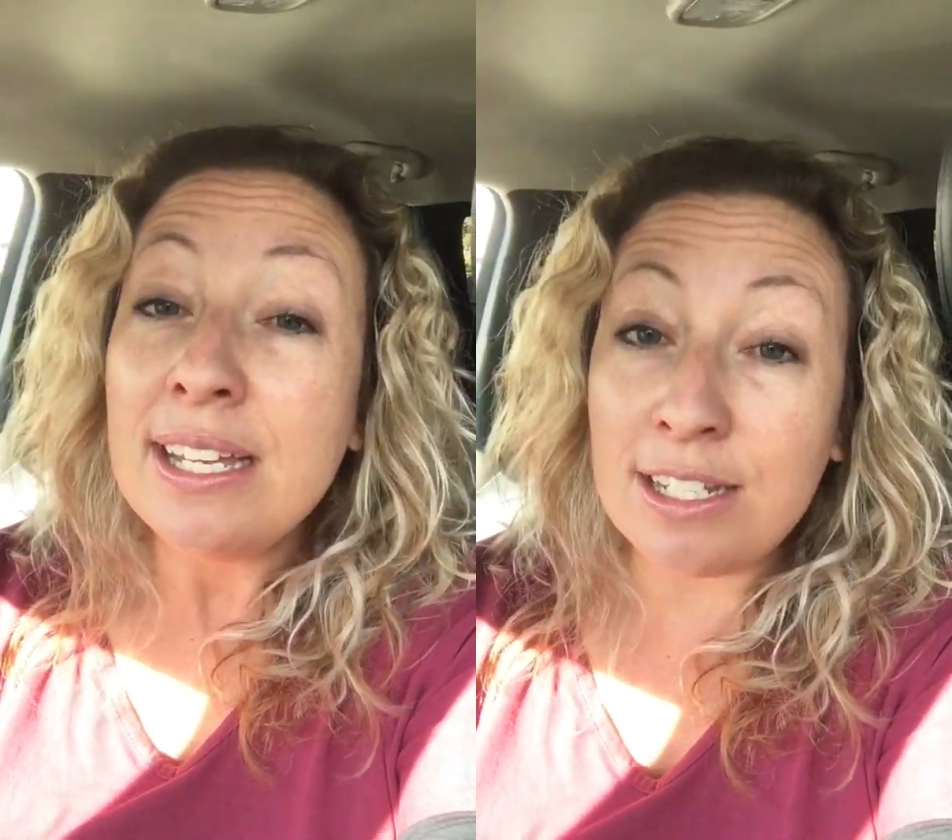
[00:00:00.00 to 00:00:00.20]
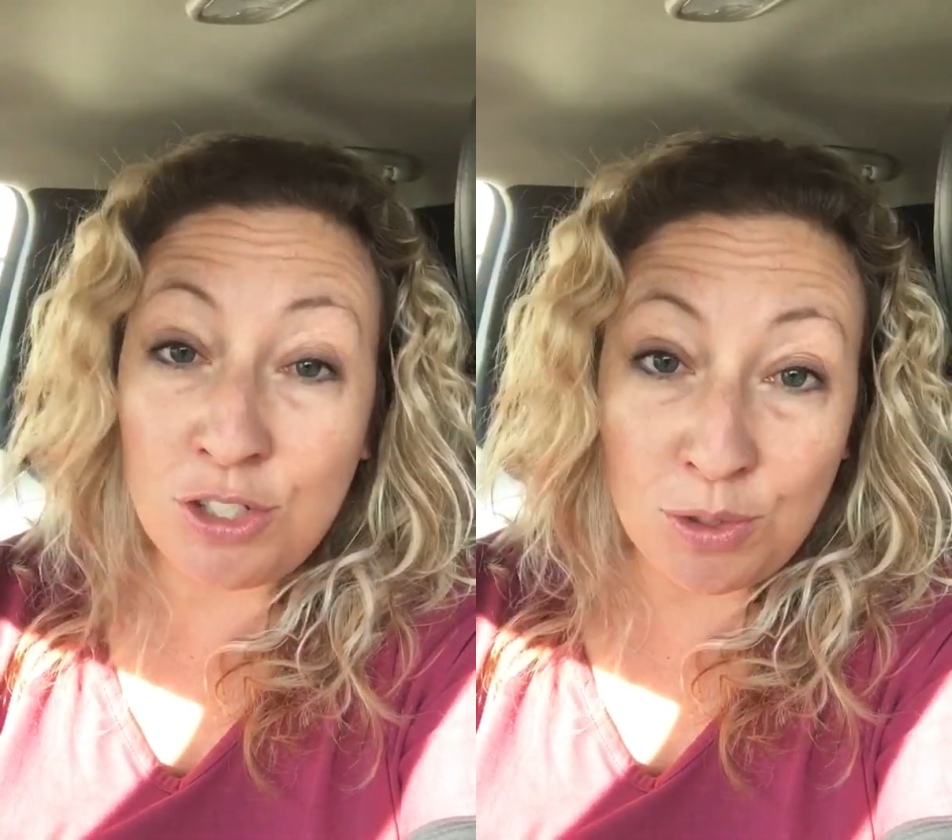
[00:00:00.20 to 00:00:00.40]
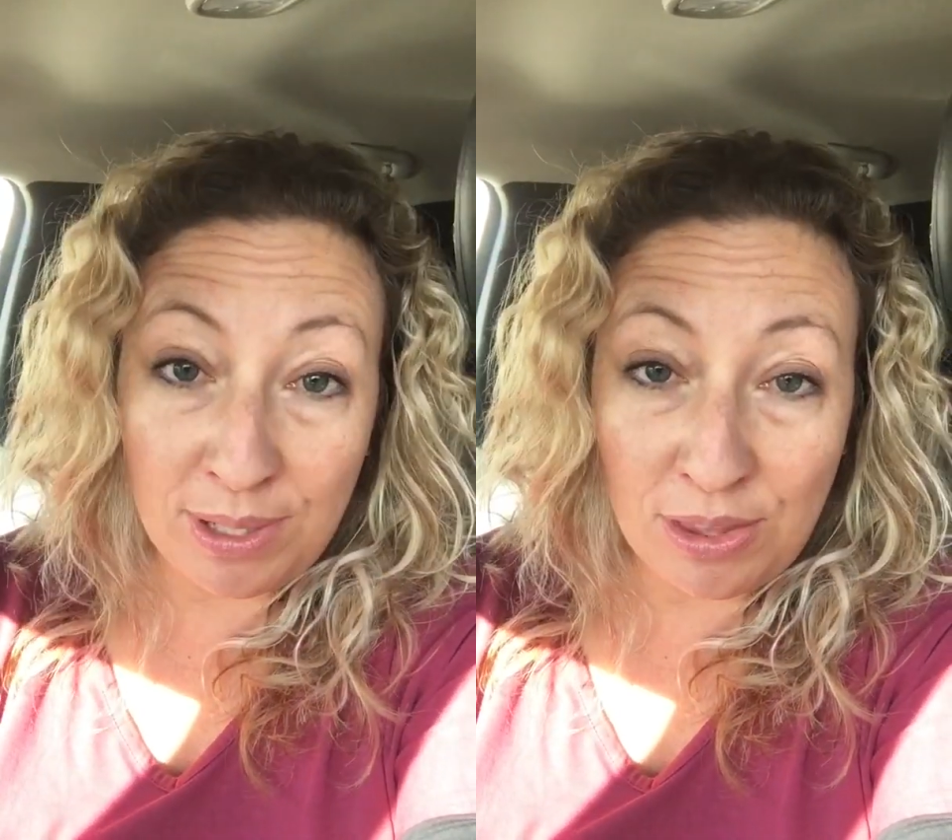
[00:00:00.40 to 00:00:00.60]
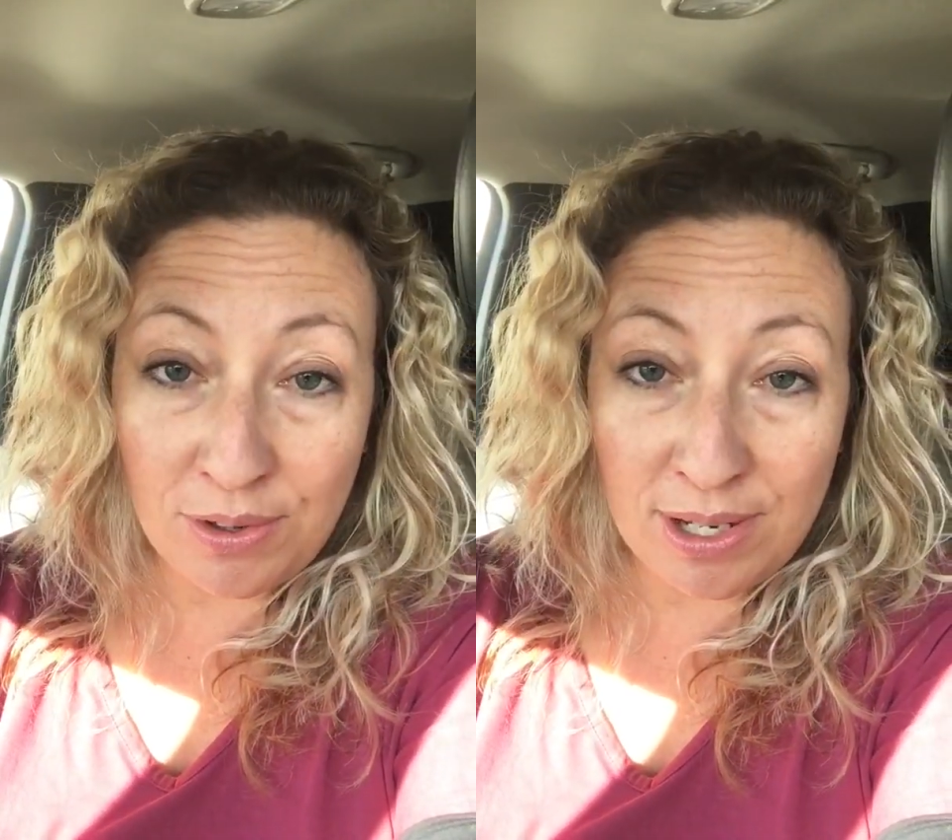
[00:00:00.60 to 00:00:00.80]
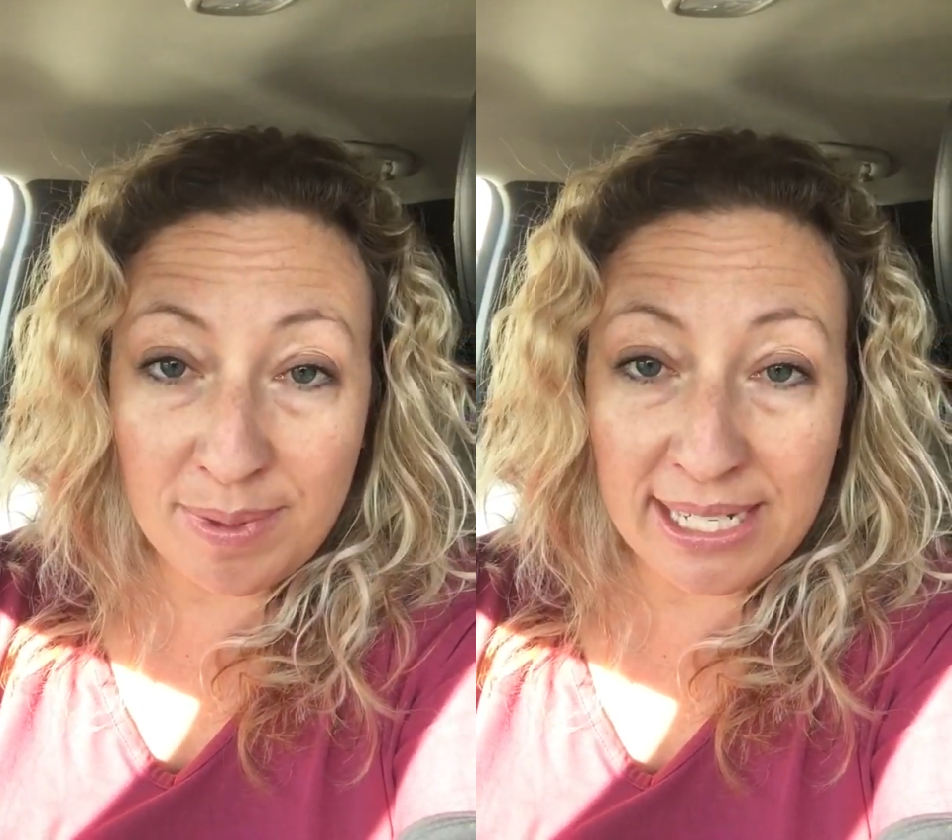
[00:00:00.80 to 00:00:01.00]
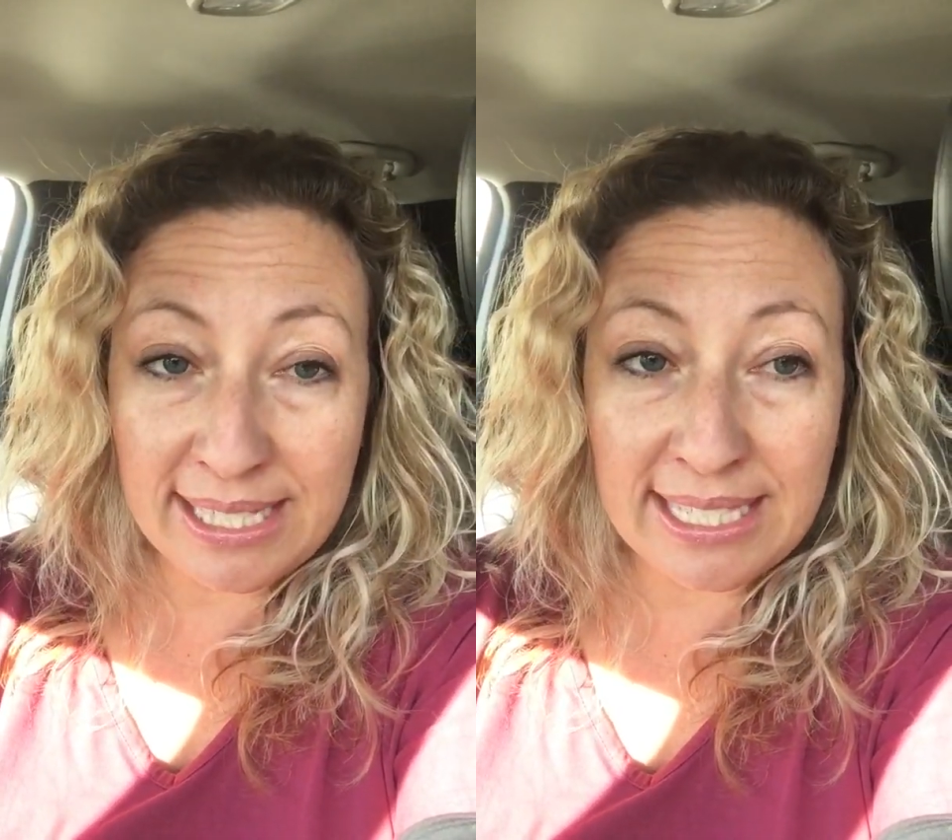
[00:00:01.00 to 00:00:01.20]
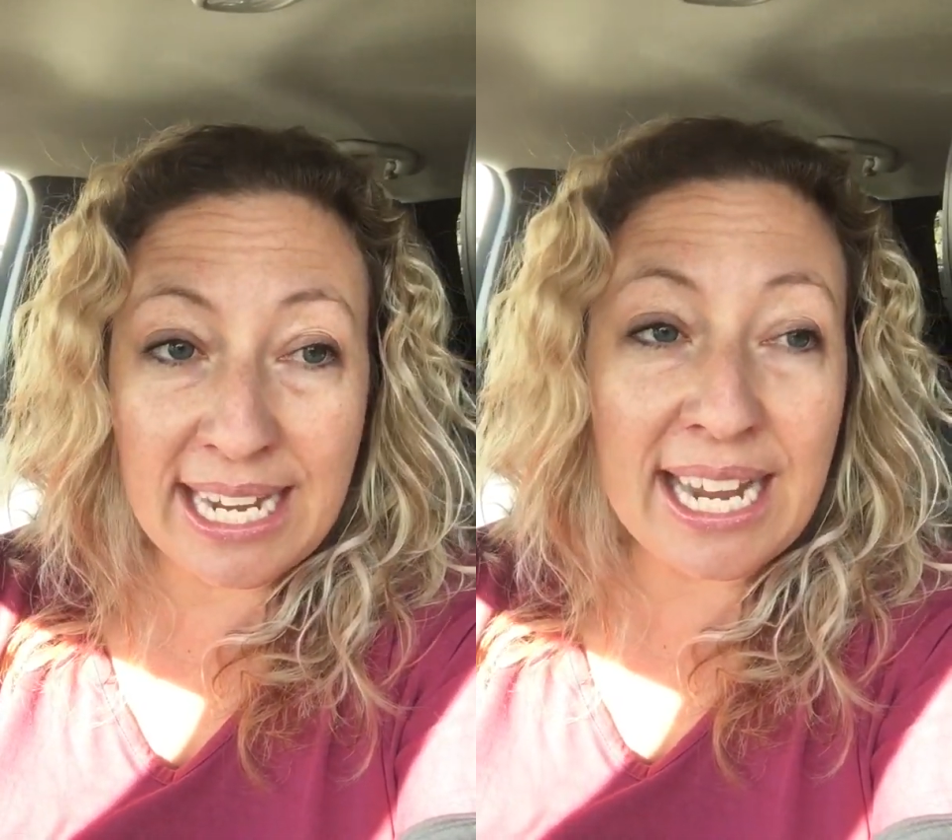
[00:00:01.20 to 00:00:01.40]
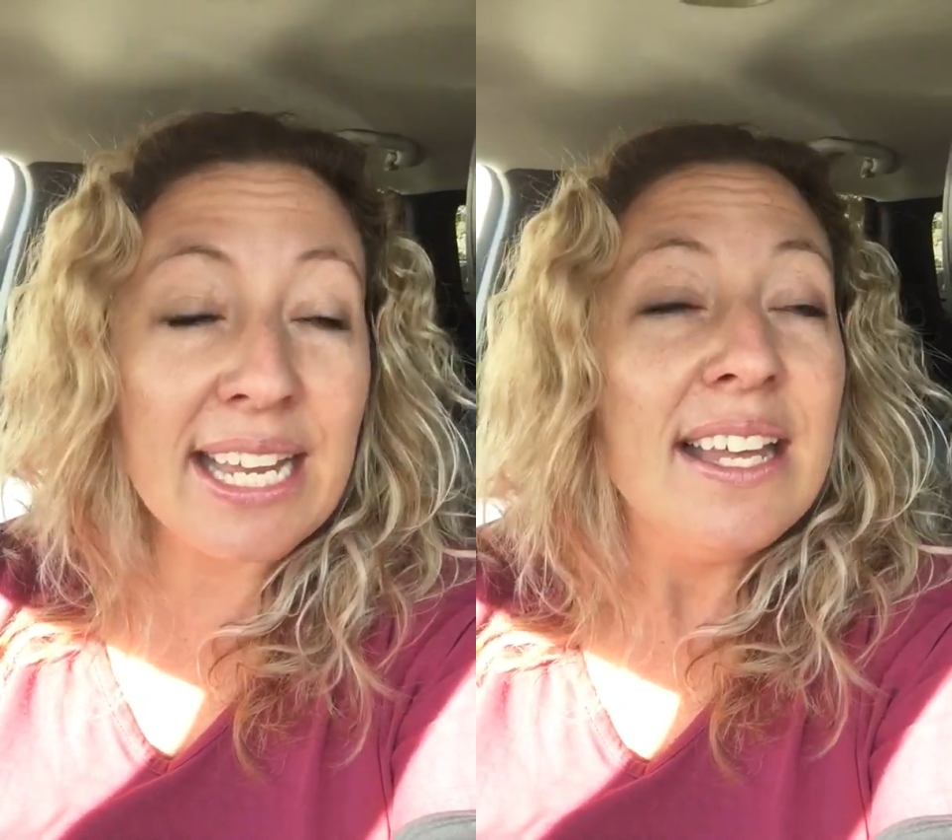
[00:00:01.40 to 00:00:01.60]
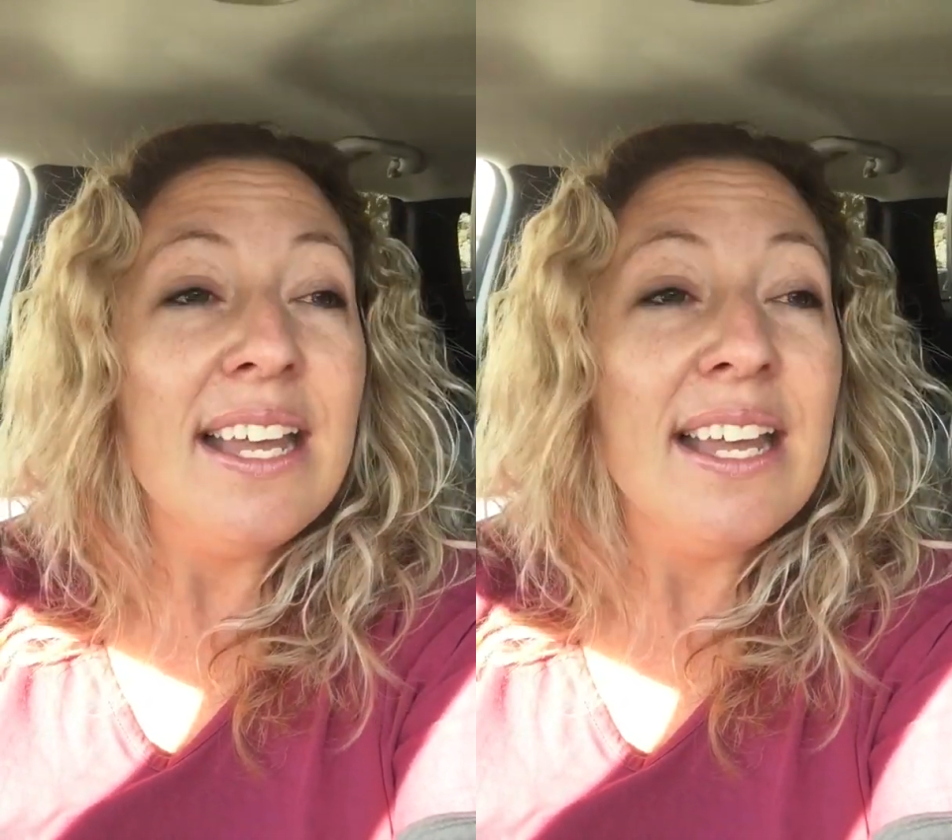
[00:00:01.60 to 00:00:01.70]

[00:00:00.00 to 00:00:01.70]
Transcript: Did you read 30 minutes a day?